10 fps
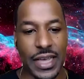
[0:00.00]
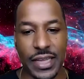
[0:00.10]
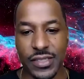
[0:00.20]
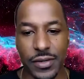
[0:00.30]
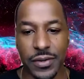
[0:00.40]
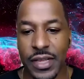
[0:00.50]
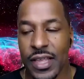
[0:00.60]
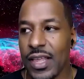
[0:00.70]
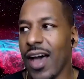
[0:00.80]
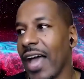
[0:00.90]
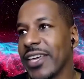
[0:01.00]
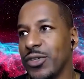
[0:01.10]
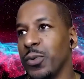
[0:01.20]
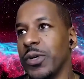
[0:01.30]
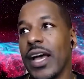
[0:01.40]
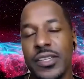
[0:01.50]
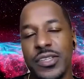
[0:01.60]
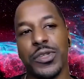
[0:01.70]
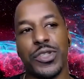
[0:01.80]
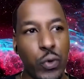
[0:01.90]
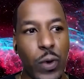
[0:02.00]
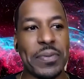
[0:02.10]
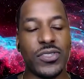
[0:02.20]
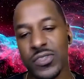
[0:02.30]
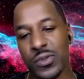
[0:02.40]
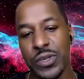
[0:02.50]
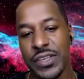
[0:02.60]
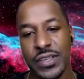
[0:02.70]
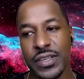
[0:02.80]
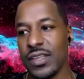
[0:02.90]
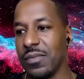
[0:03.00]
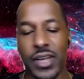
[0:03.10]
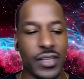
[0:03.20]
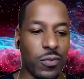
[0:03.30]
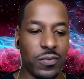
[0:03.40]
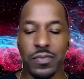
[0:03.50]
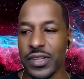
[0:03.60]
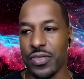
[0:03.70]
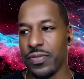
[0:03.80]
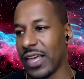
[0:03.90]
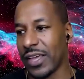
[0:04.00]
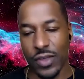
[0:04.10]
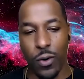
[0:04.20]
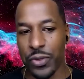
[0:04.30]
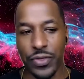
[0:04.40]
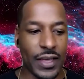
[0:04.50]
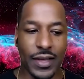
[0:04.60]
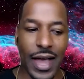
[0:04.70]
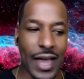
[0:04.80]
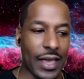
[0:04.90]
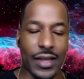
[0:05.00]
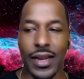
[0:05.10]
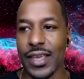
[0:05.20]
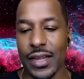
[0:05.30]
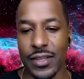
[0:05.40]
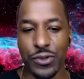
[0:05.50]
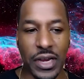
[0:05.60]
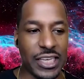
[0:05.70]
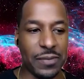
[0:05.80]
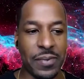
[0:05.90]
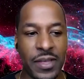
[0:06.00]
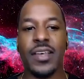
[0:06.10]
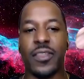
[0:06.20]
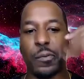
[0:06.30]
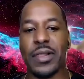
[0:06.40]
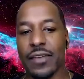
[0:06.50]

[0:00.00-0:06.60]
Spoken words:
So I could do it 2 episodes a week, but like the whole thing, I get it. They're trying to keep their platform alive.